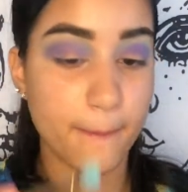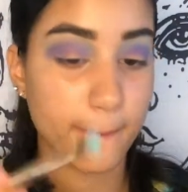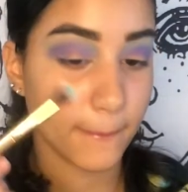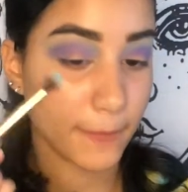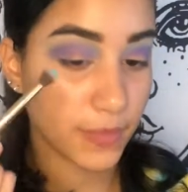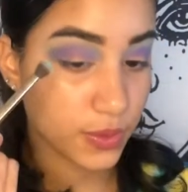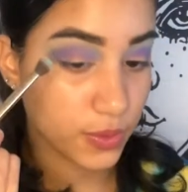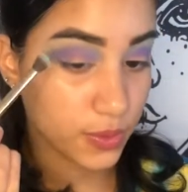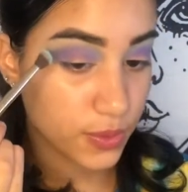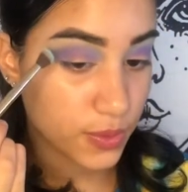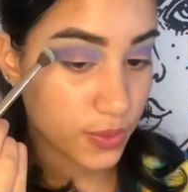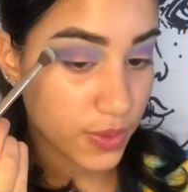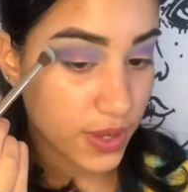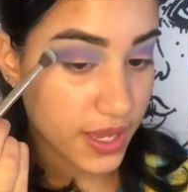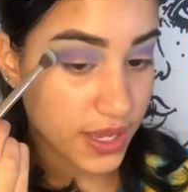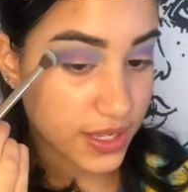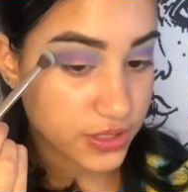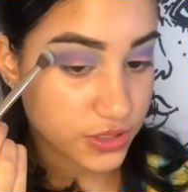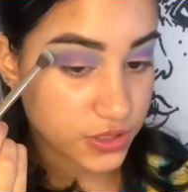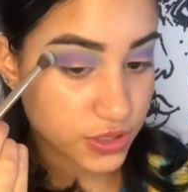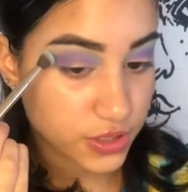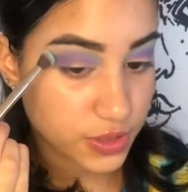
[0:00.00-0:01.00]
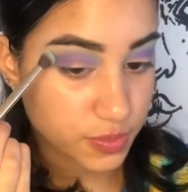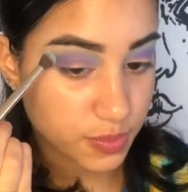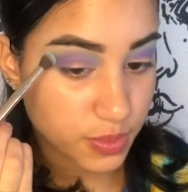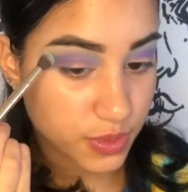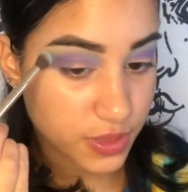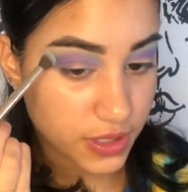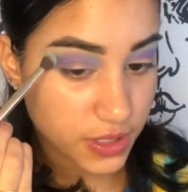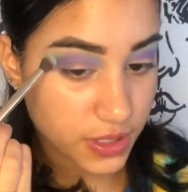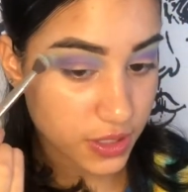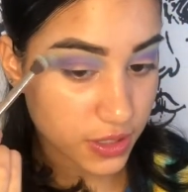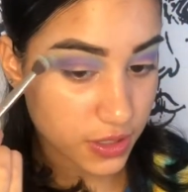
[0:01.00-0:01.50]
blue and just
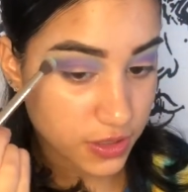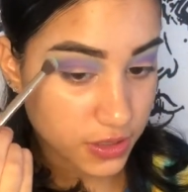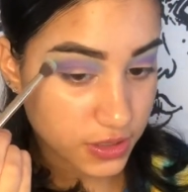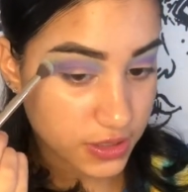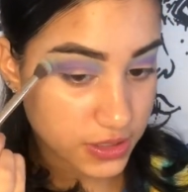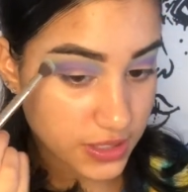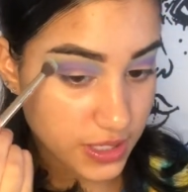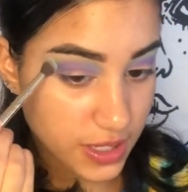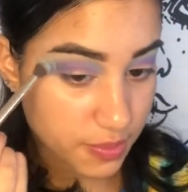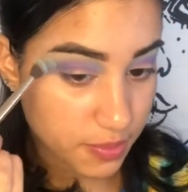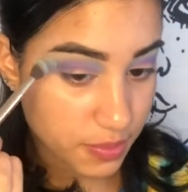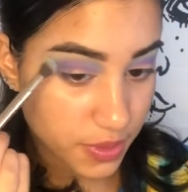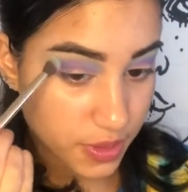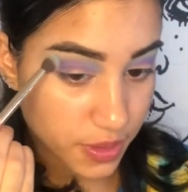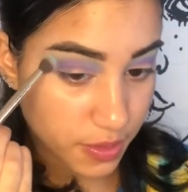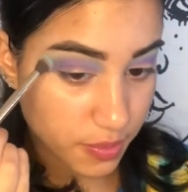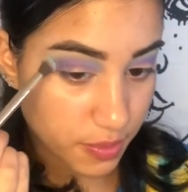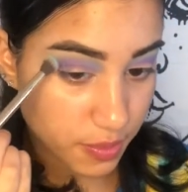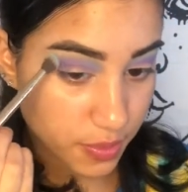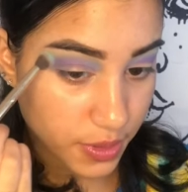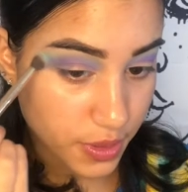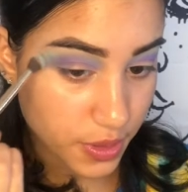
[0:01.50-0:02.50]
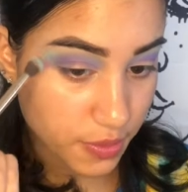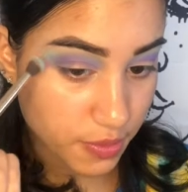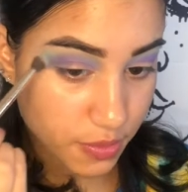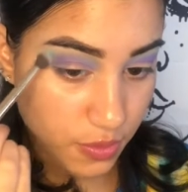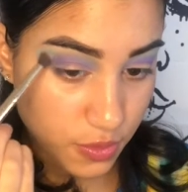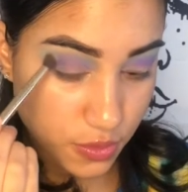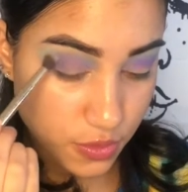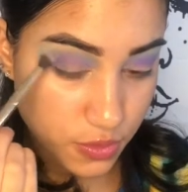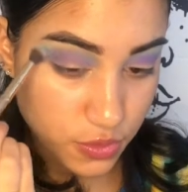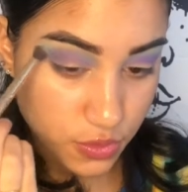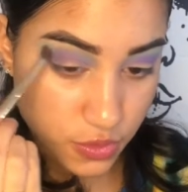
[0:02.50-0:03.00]
putting it on top of the
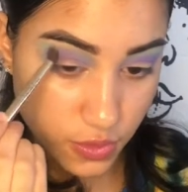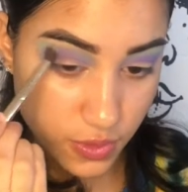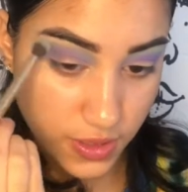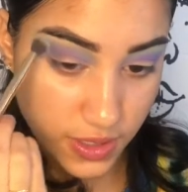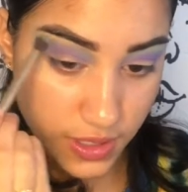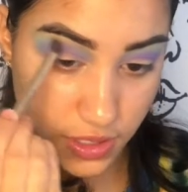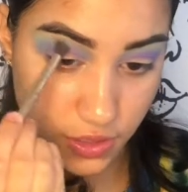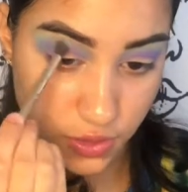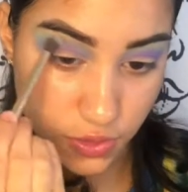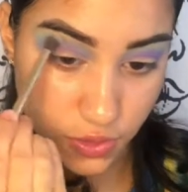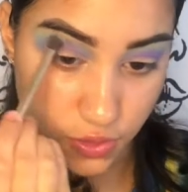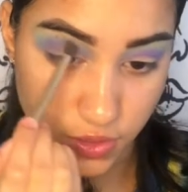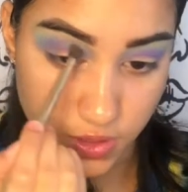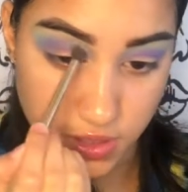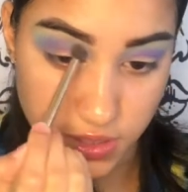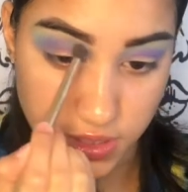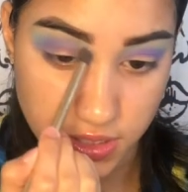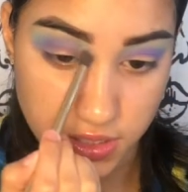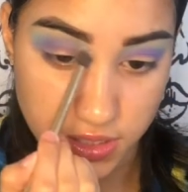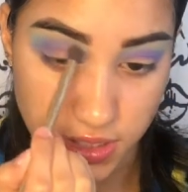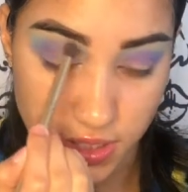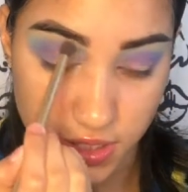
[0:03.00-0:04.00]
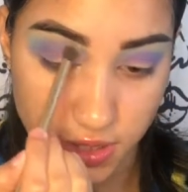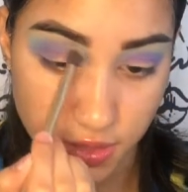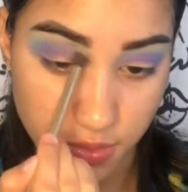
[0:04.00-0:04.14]
purple so you could see the